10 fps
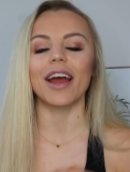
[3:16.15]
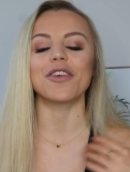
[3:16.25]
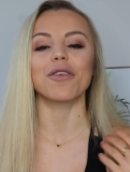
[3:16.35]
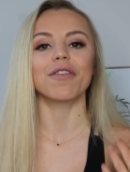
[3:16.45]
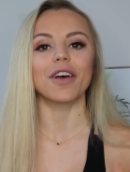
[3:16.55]
and
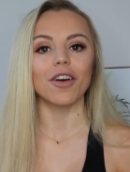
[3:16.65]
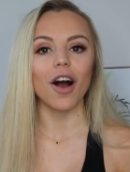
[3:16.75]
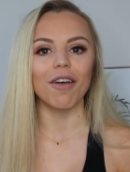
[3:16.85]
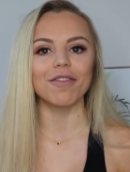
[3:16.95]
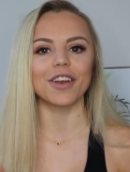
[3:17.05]
you'll feel
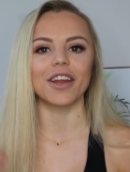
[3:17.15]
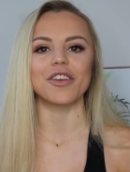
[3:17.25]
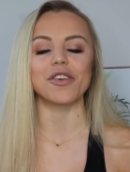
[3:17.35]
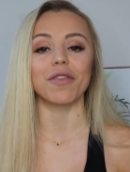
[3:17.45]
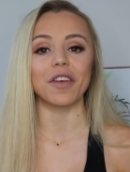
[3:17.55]
confident
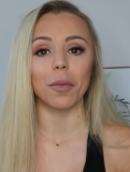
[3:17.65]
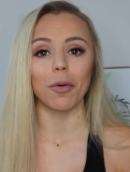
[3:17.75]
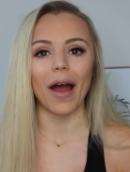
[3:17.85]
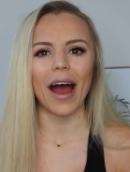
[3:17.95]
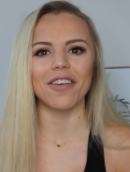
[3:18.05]
and you'll feel
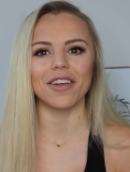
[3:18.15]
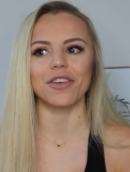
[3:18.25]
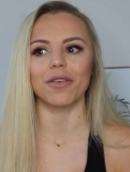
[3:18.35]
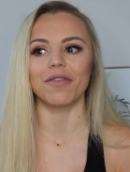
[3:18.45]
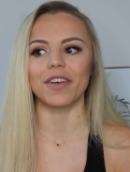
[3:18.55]
proud and
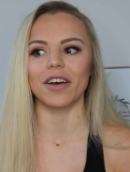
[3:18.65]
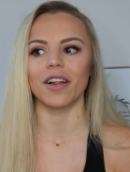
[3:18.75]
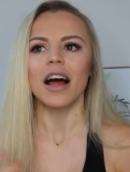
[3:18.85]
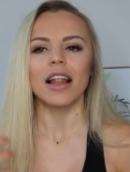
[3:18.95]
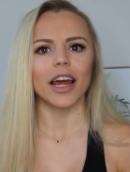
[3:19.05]
you'll feel